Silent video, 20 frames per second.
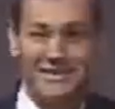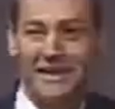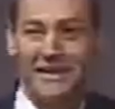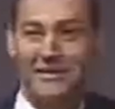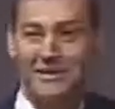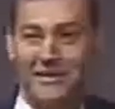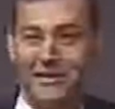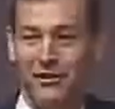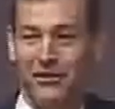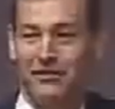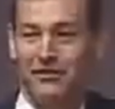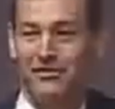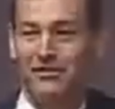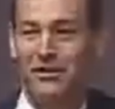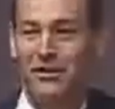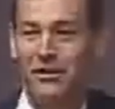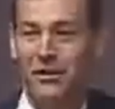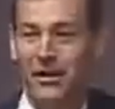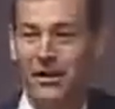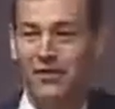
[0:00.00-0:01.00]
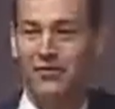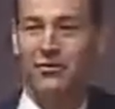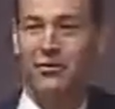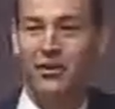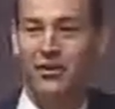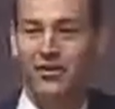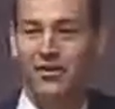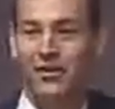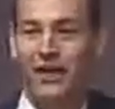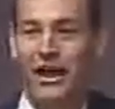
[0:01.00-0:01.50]
10 years, over
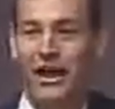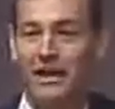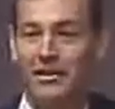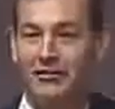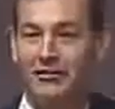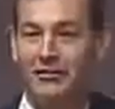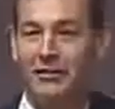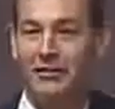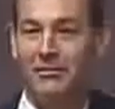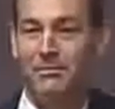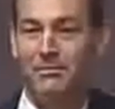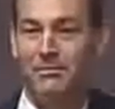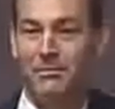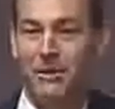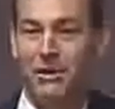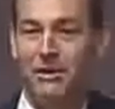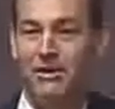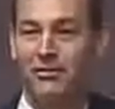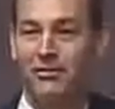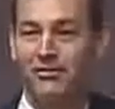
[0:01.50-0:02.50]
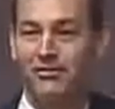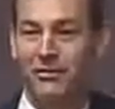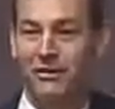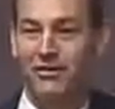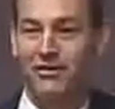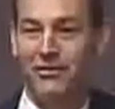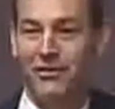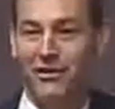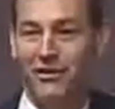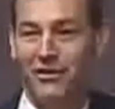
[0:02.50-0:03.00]
1,000
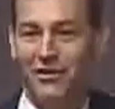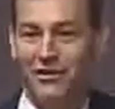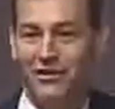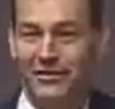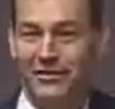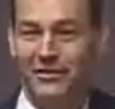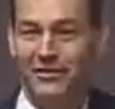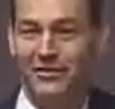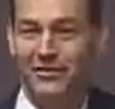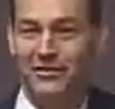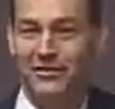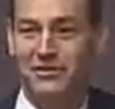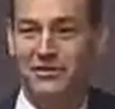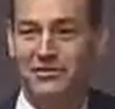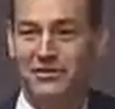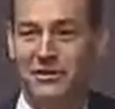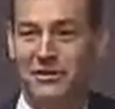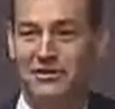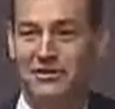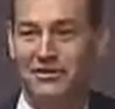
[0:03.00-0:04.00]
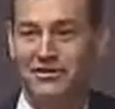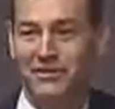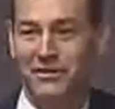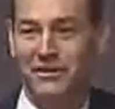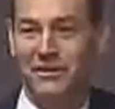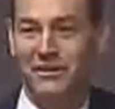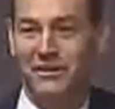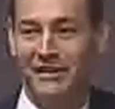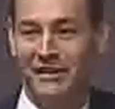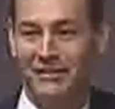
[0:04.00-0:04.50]
peer-reviewed articles that show
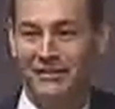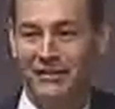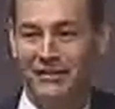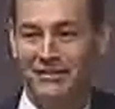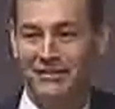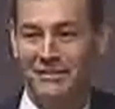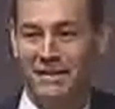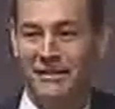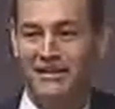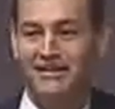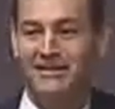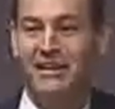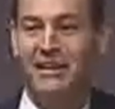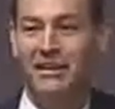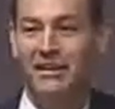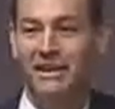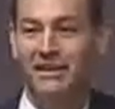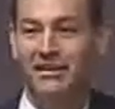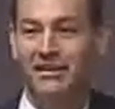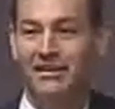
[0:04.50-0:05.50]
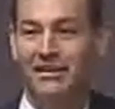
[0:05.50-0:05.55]
utility of this test in